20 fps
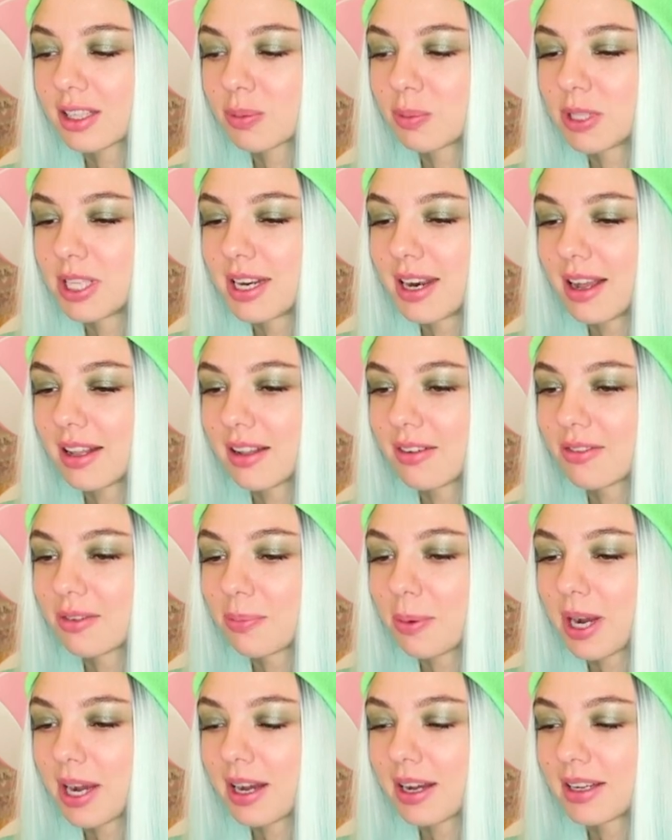Fine,
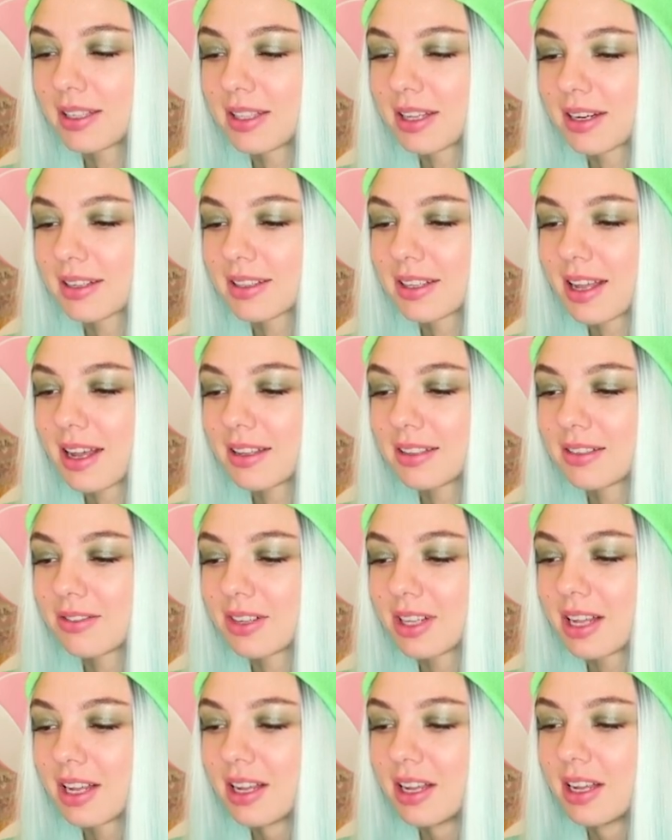while I was talking,
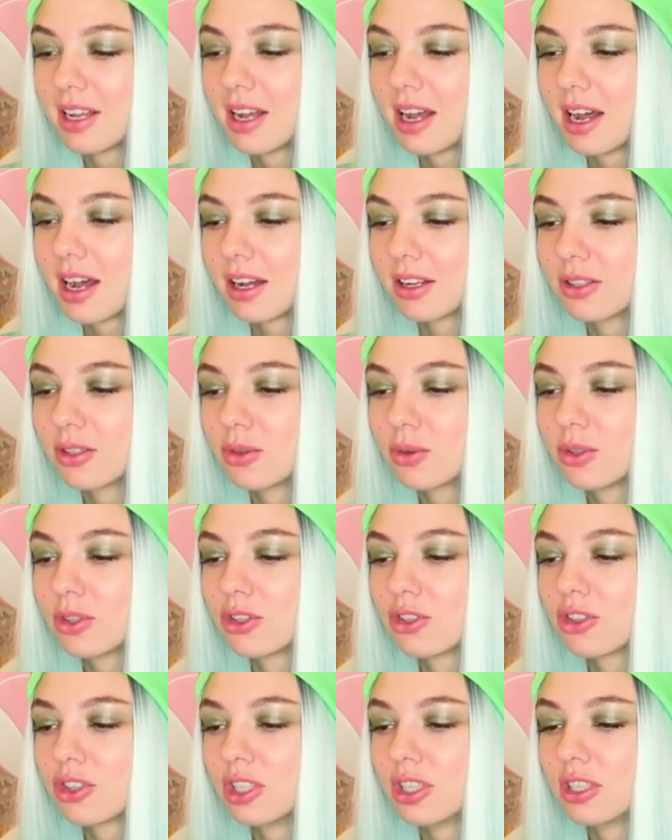I lost
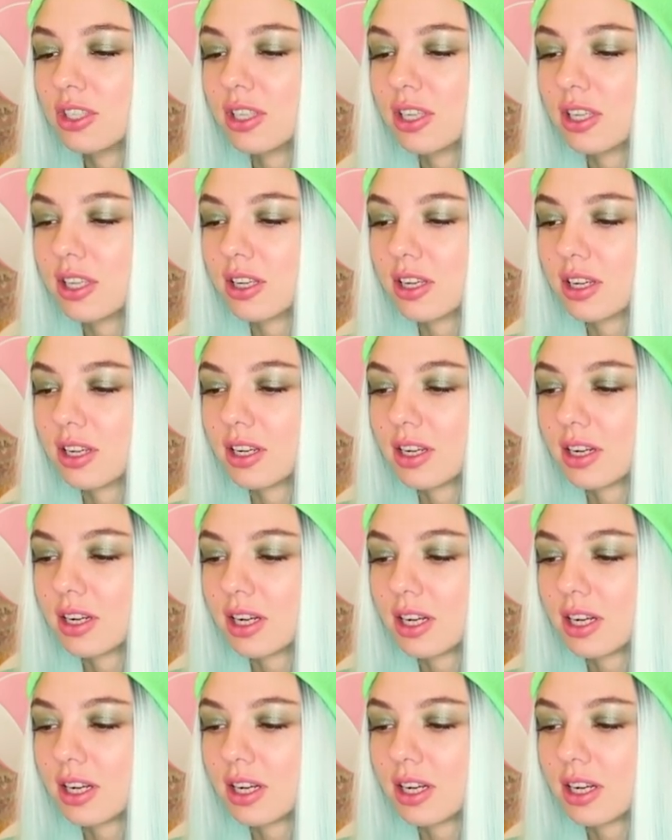one life.